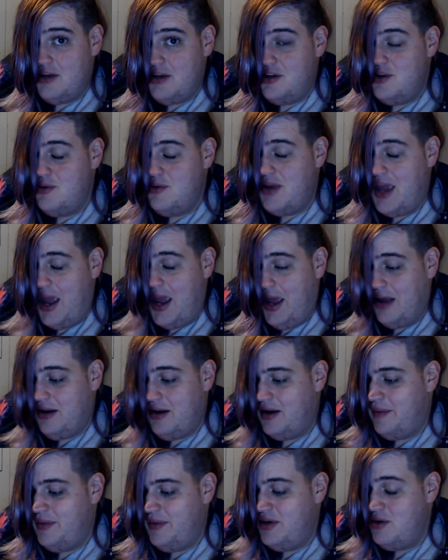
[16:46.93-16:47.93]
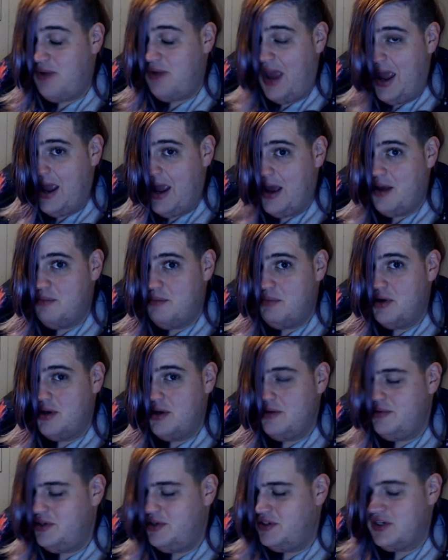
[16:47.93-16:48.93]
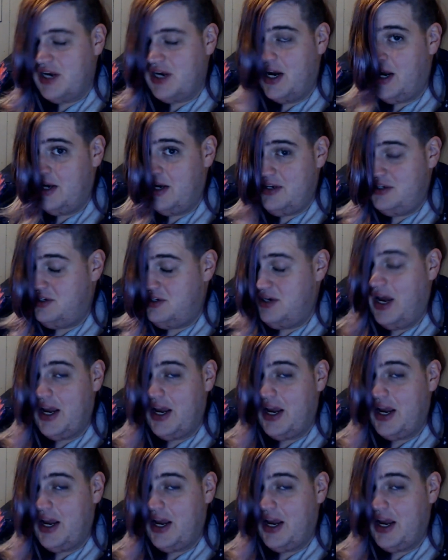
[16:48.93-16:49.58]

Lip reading: You can't. I mean, you can, but you're not